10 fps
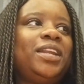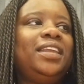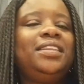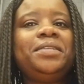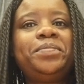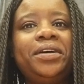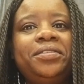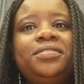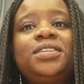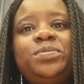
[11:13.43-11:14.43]
but I think part
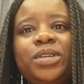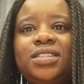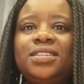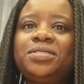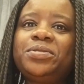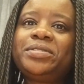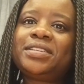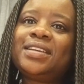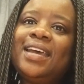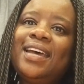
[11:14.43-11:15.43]
of this message goes